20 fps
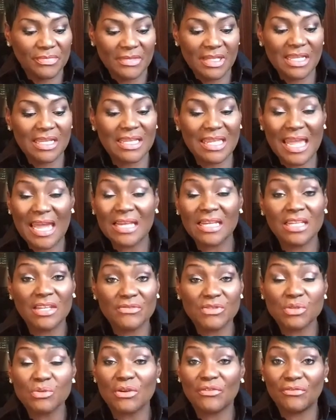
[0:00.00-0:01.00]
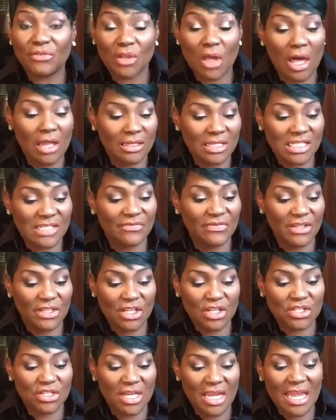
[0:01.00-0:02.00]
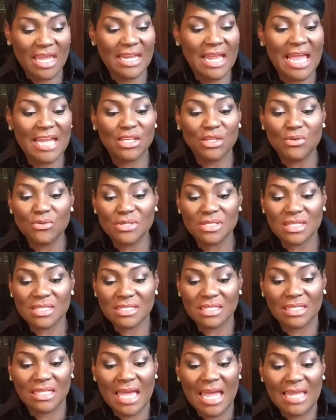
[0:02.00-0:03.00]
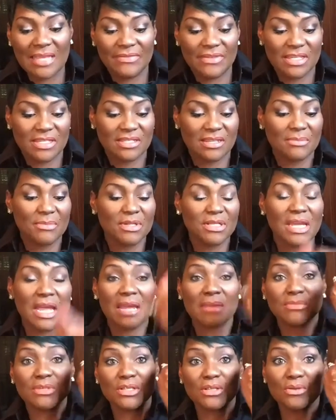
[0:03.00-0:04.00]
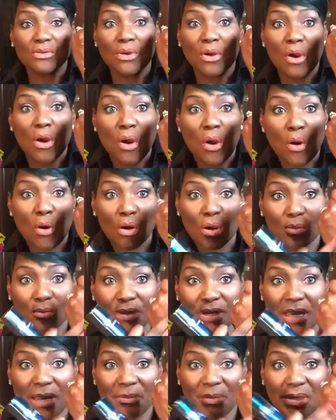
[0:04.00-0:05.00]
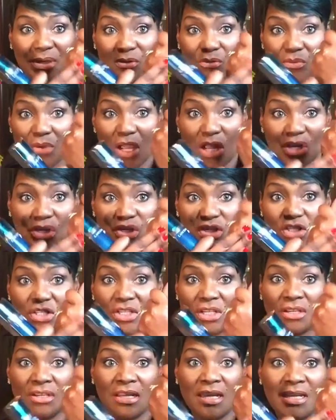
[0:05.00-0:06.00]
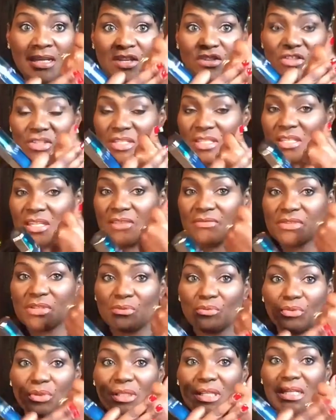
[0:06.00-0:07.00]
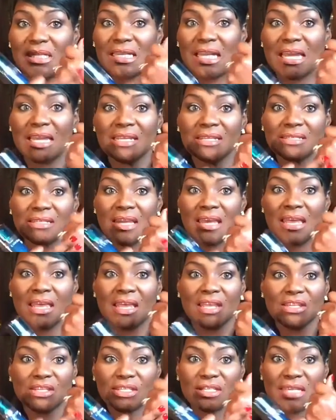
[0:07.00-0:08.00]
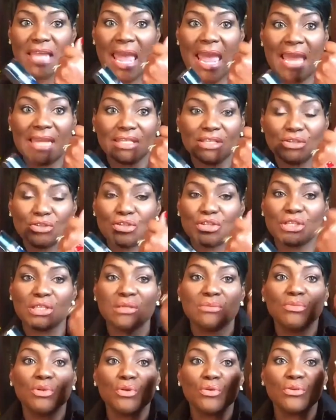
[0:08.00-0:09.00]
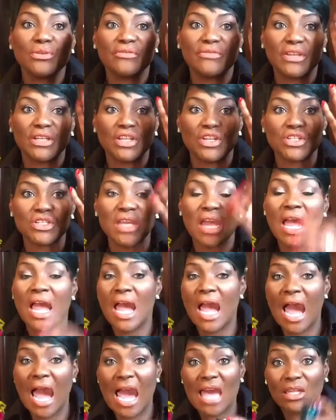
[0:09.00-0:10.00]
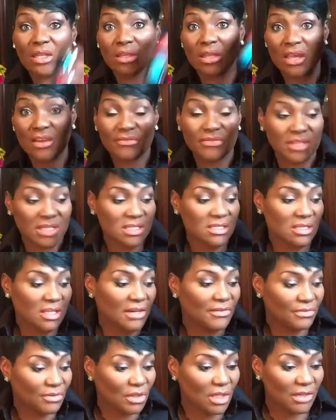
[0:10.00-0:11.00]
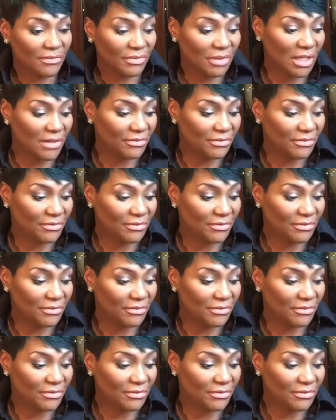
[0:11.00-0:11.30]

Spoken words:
It kind of gives you a flawless finish, and I use this a lot in the summertime too, or when I'm in a rush, and it just gives a really nice satin smooth finish. I love this stuff, love.